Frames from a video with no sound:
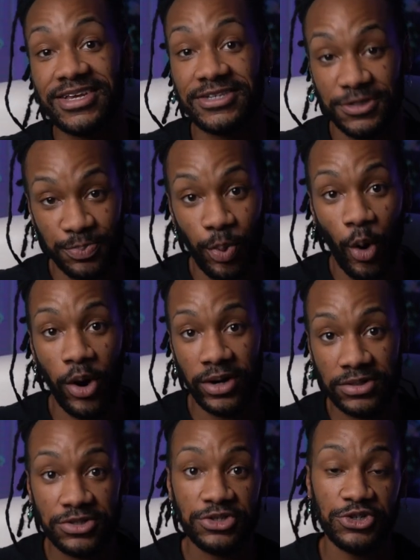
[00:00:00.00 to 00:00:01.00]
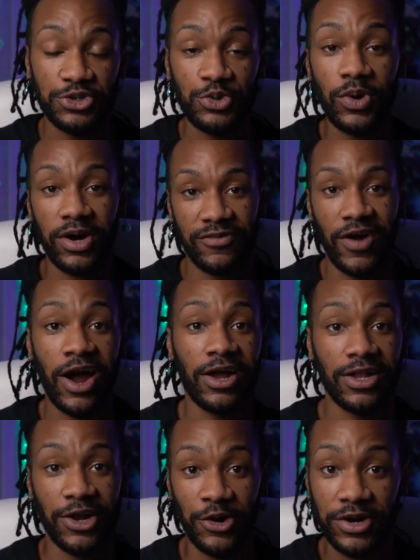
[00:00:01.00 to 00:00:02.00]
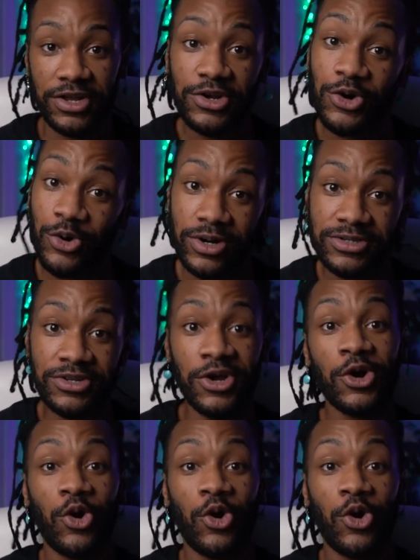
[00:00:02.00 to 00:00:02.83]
is part 2 of our learning course.